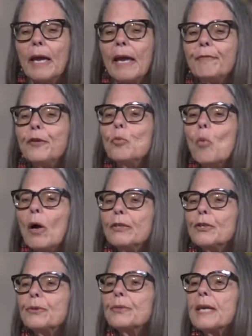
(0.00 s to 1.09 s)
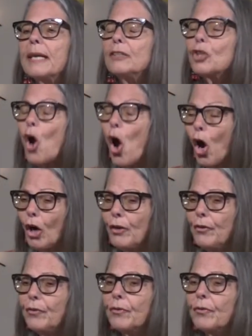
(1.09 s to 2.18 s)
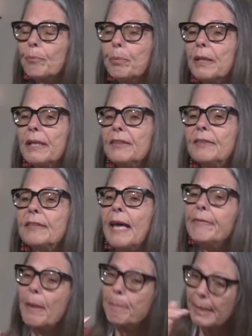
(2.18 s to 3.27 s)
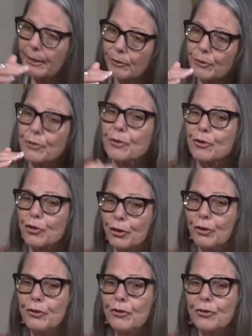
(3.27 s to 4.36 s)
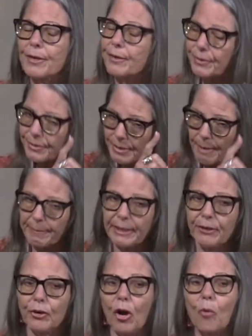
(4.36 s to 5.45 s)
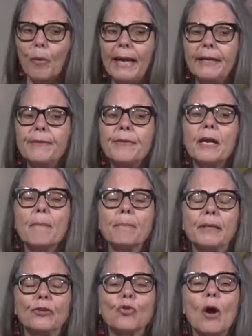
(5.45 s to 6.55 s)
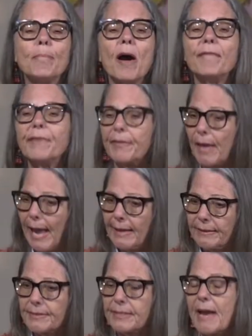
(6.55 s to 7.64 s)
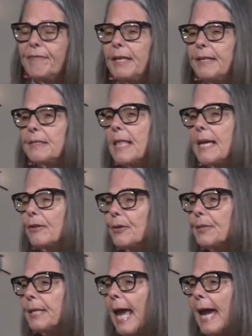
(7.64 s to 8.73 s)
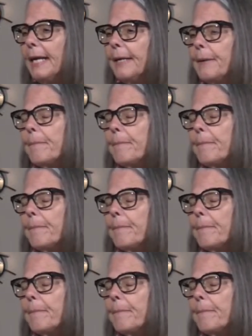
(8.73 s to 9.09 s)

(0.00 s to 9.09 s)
If you want to send cards, please send them here to the church. There's some here already that I'm going to drop off at Stephanie's later today.